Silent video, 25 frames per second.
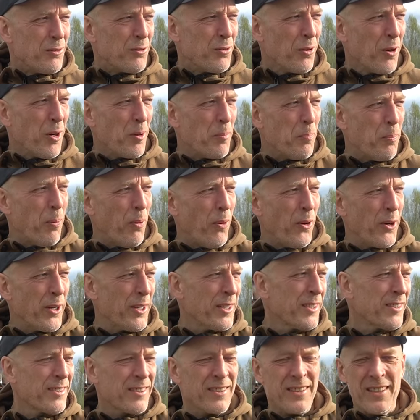to a
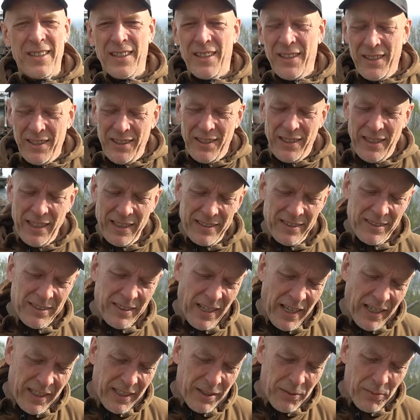point
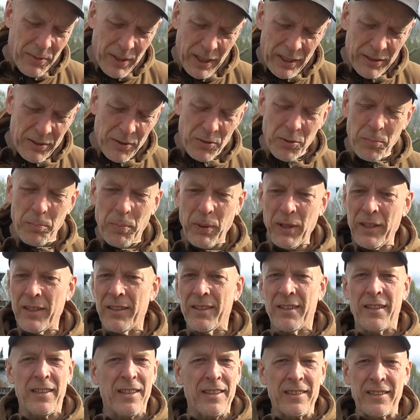exactly where you've
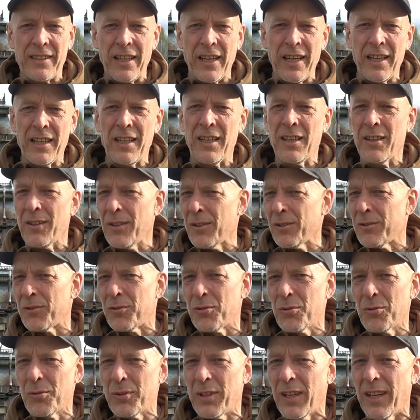been a day or
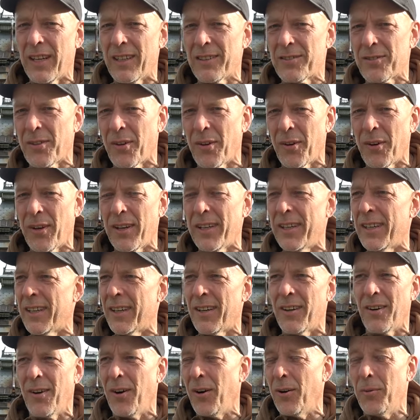two days
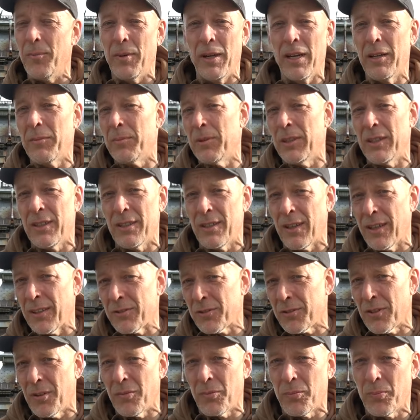earlier, or maybe you
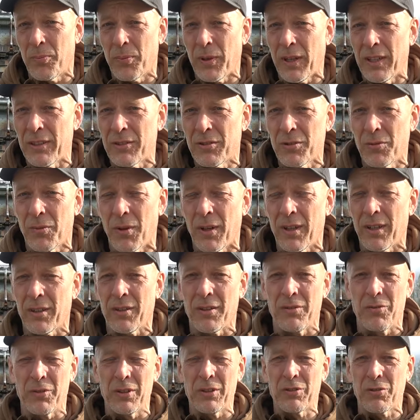have some place you
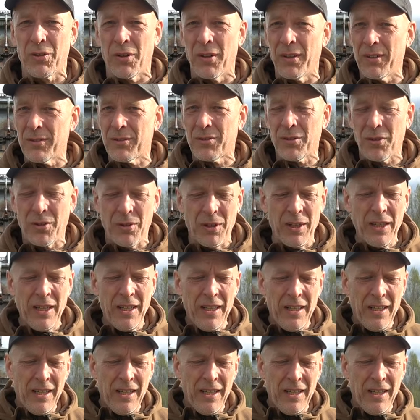want to return to